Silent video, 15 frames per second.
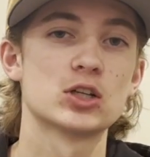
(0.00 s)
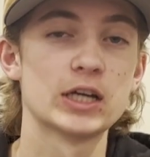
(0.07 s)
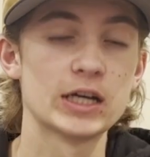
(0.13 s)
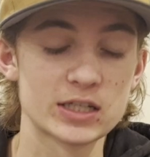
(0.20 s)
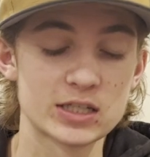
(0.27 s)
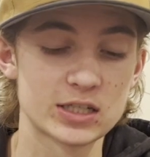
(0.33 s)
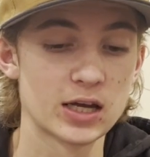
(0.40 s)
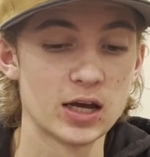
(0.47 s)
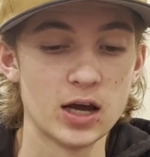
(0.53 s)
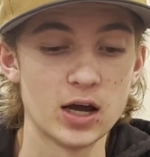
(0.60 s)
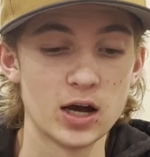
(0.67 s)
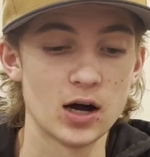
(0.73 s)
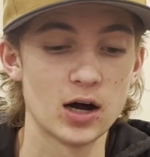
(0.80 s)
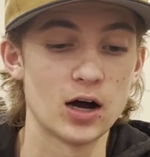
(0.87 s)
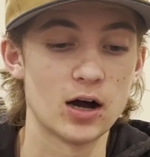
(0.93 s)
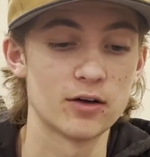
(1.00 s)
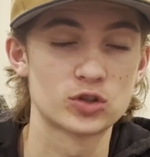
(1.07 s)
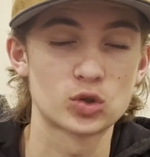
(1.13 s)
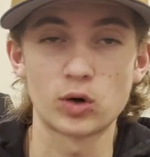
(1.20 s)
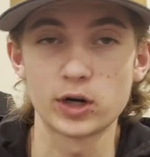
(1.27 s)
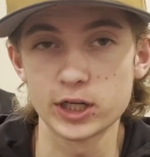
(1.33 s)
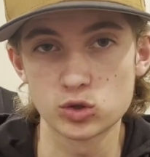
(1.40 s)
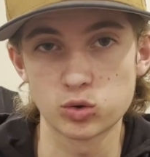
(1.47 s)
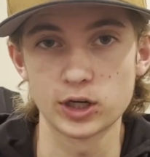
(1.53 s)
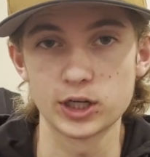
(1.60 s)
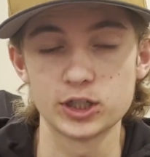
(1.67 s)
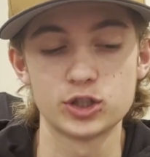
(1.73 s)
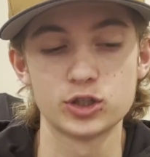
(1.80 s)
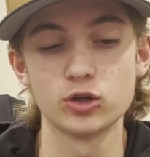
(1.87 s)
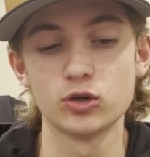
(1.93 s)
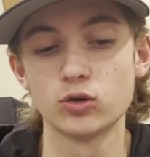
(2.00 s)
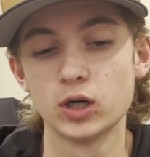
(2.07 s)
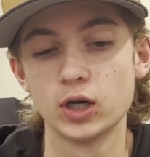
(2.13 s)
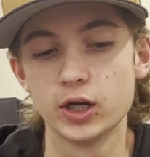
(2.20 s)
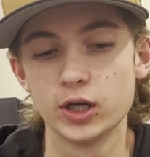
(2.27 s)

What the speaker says: list of 2022,